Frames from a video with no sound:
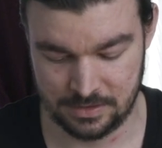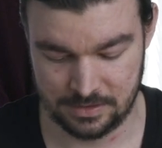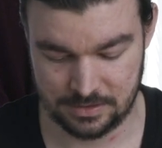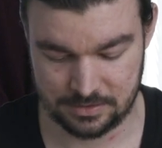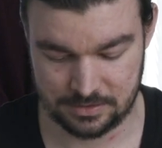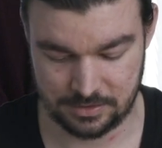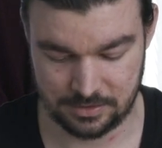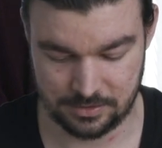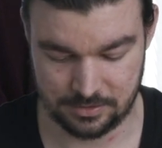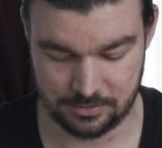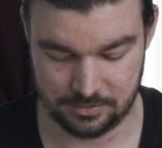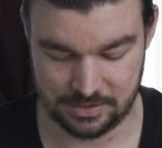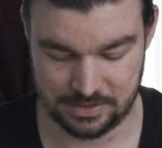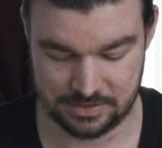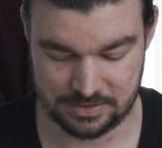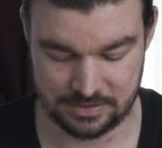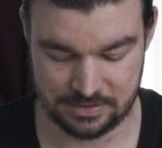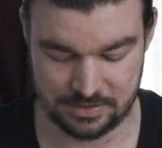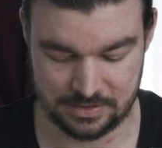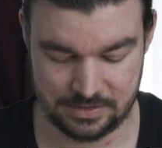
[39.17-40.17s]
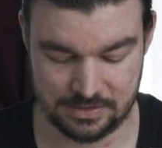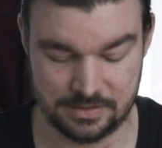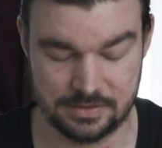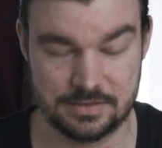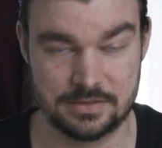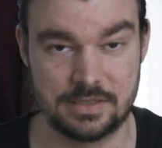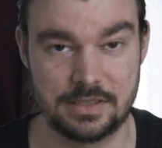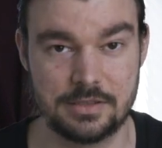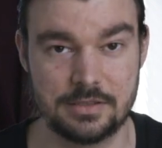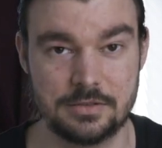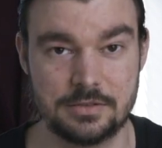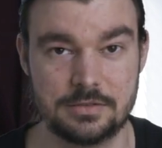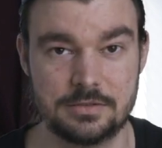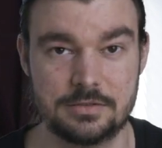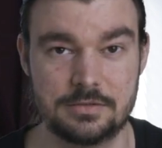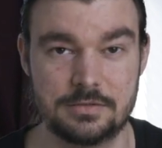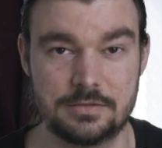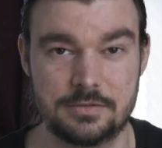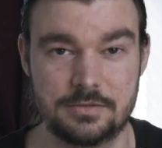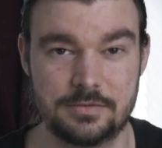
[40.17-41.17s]
So this is a
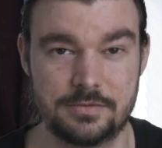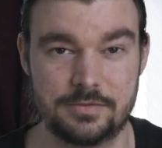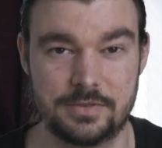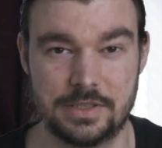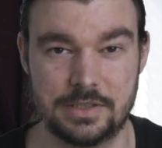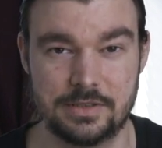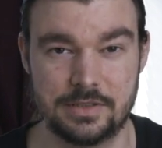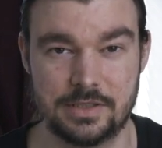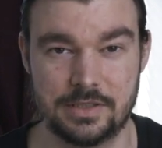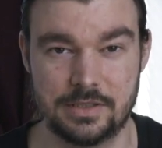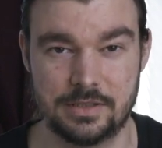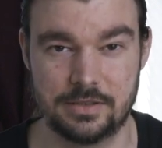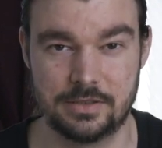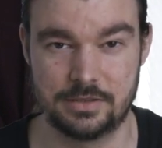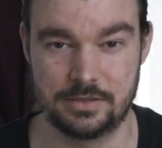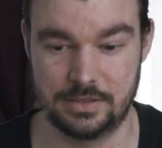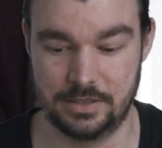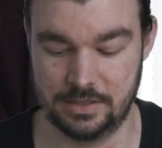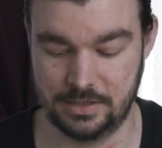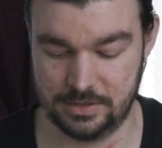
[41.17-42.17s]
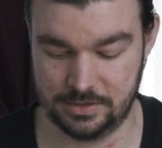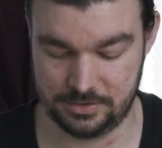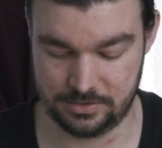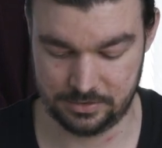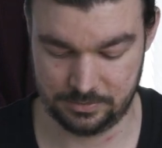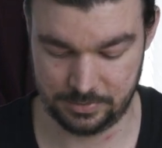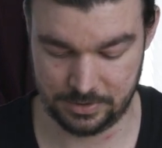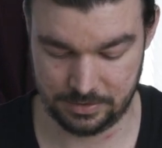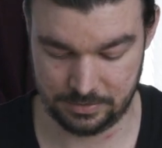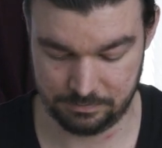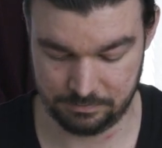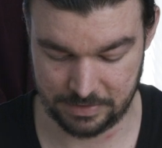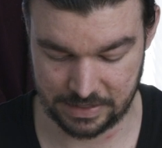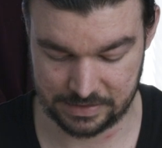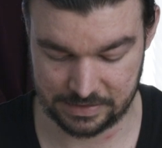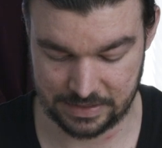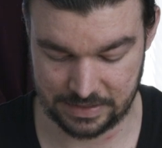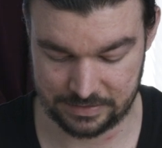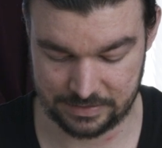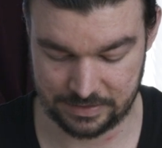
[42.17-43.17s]
single filter, should be
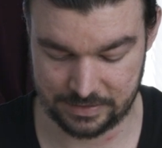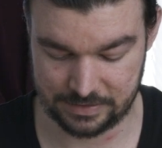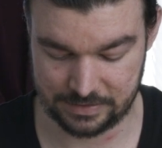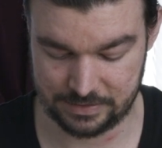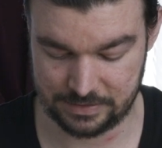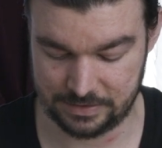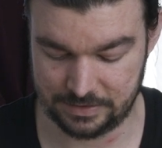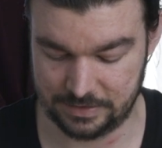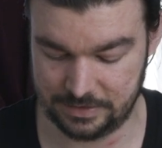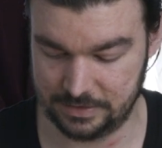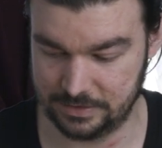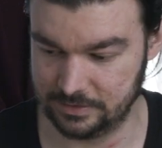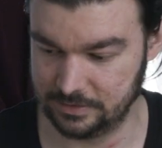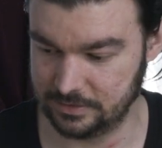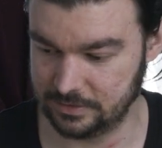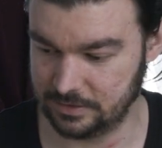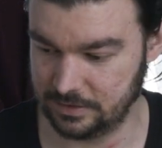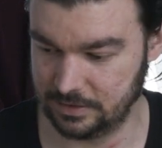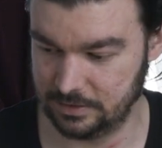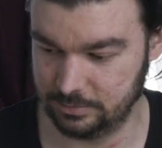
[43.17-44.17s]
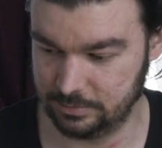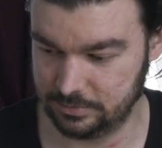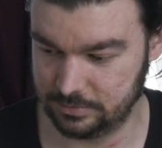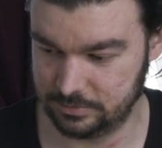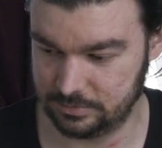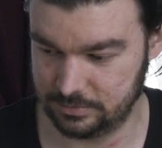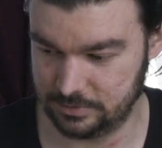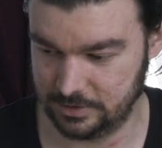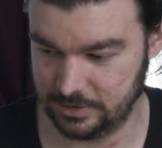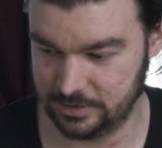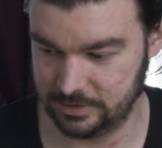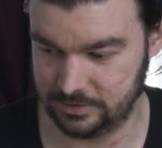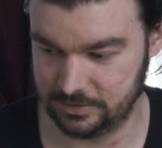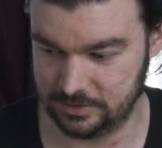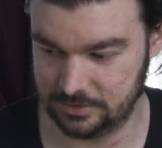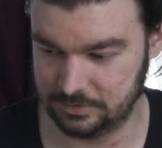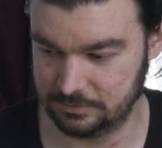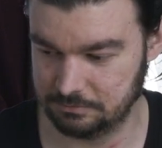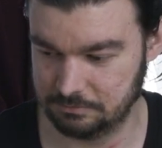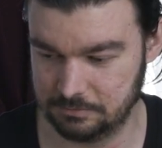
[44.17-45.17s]
magnetic and clip right
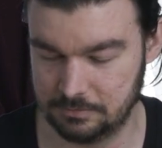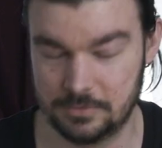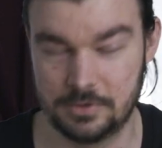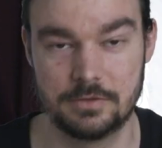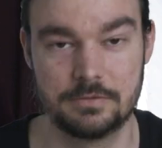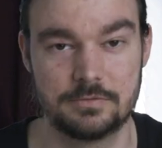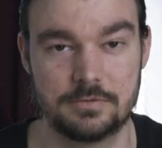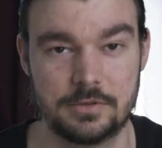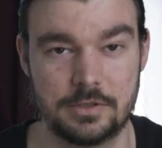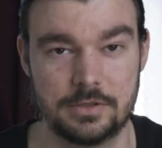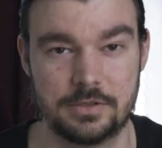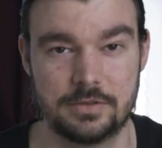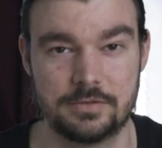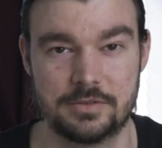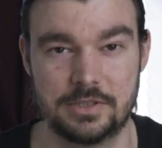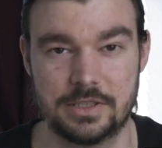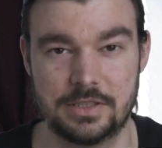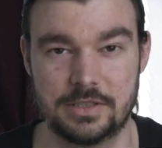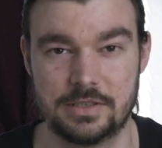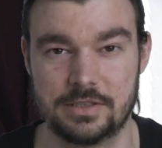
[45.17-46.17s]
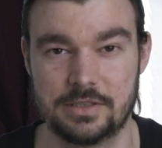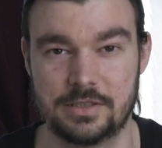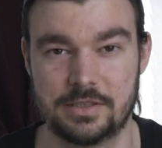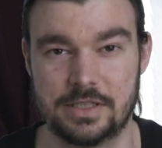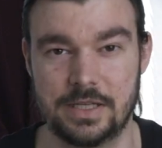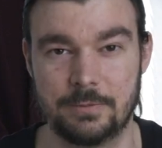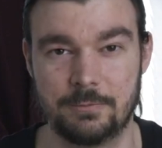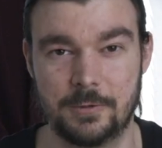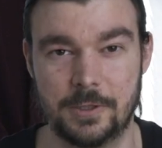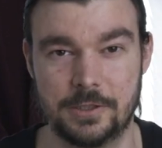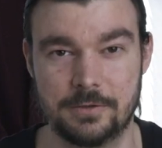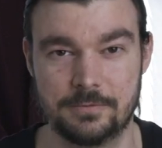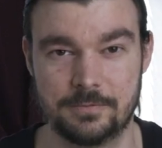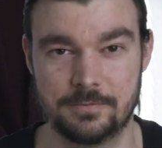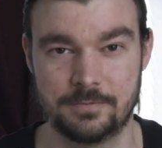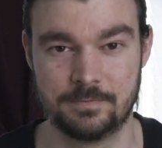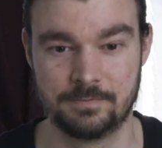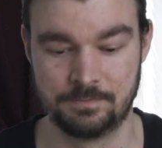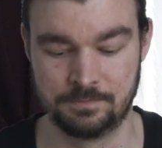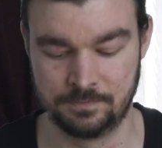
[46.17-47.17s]
in front of the camera.
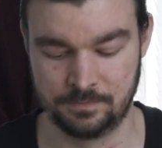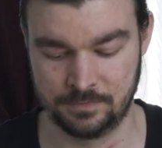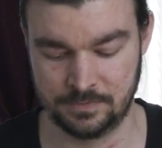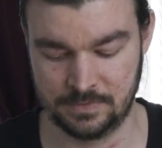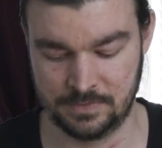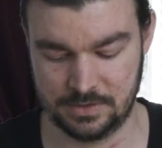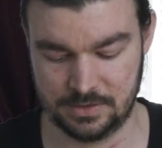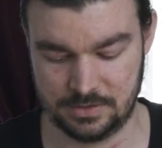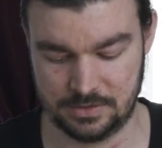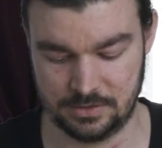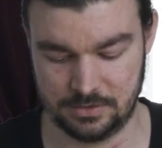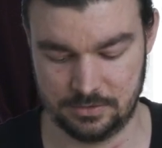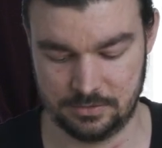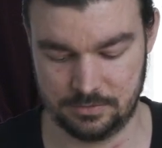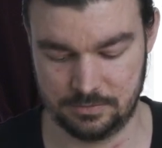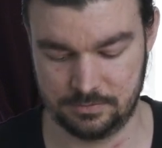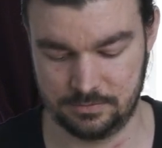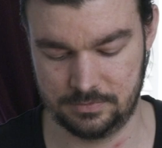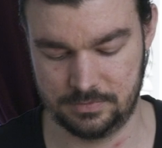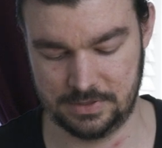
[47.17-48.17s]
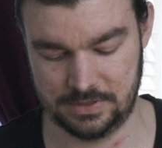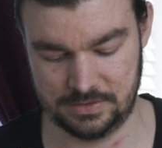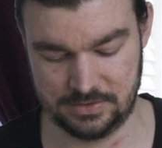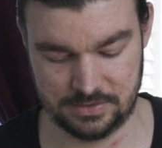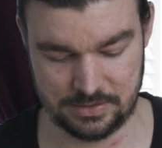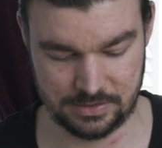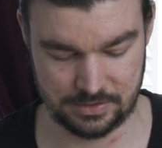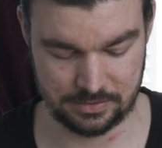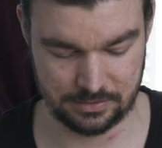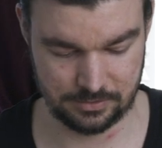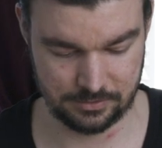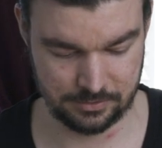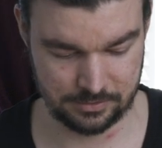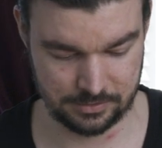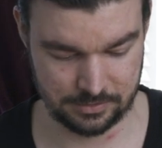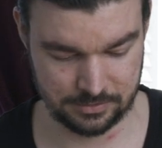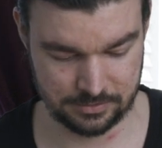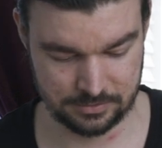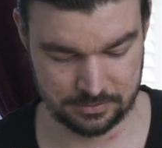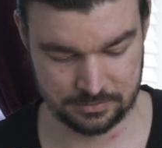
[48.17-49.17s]
So let's take a
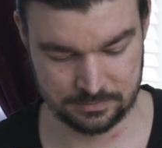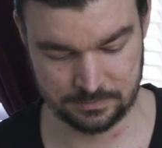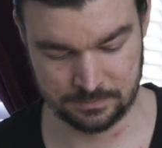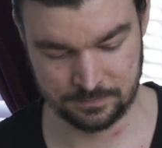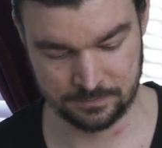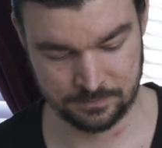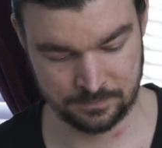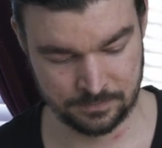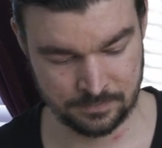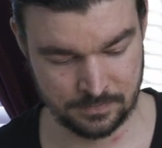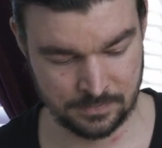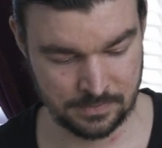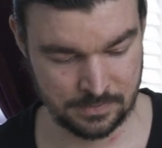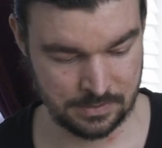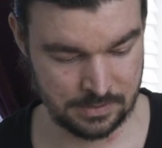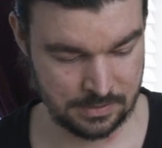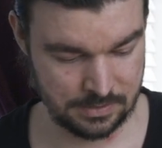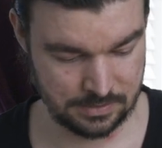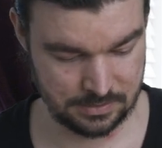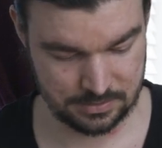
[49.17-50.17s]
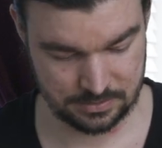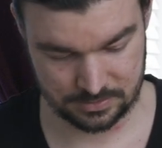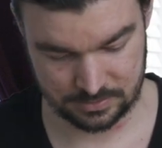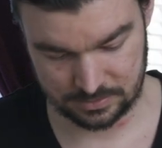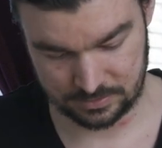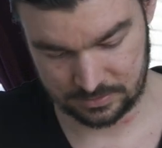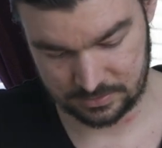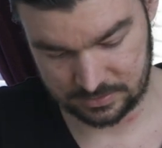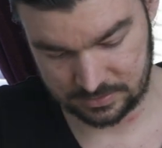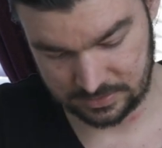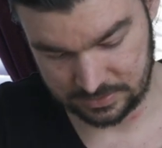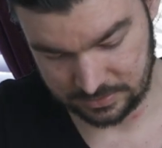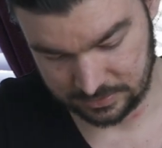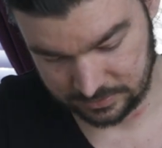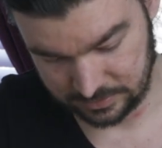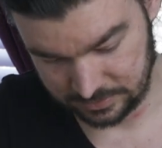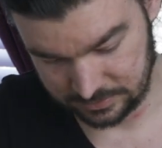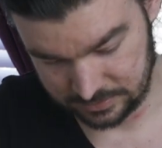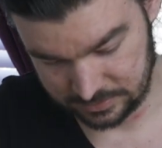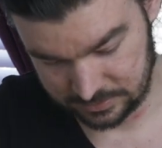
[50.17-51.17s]
look. It's
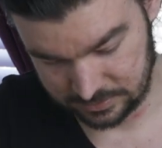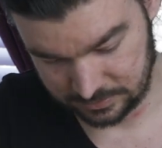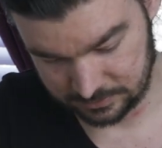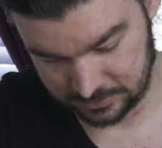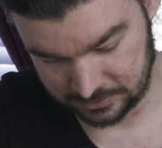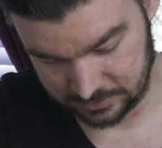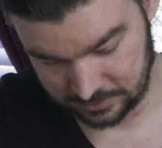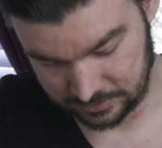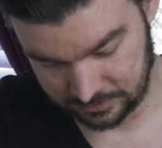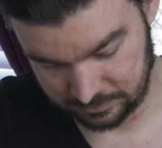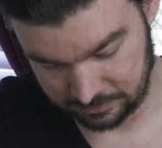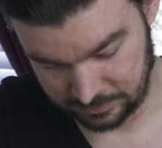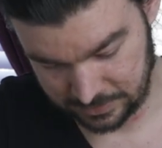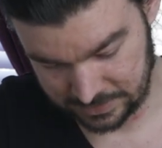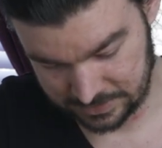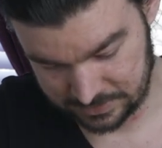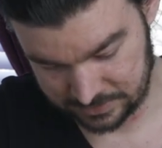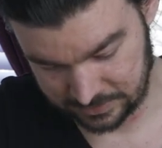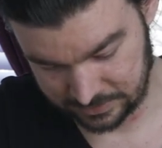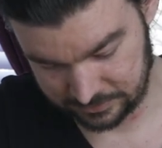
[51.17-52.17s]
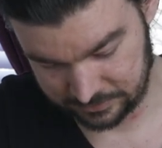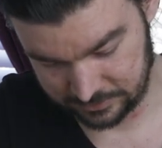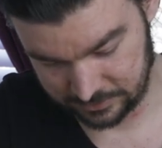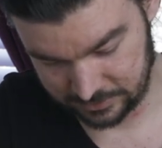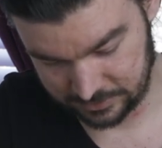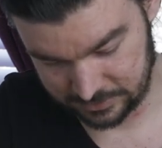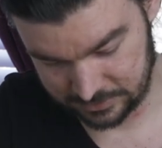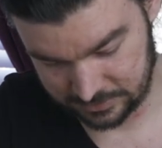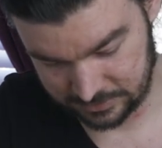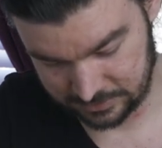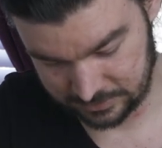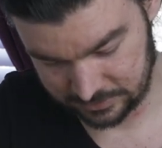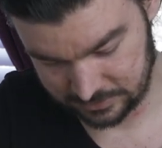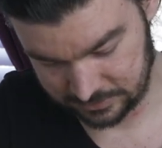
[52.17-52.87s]
sealed in some sort of plastic first.